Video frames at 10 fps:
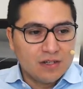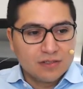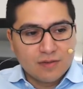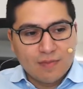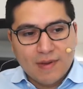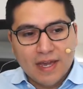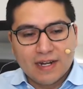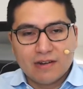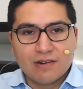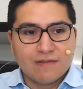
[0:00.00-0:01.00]
Top of my head, I
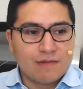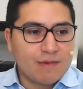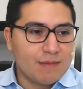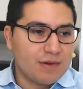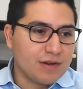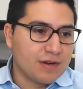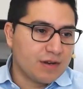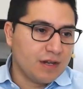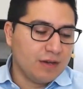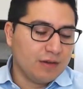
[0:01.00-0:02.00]
don't even
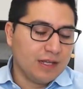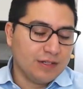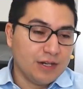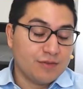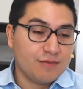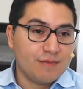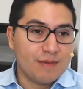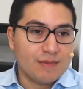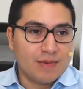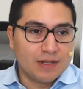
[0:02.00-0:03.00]
remember. I do remember, but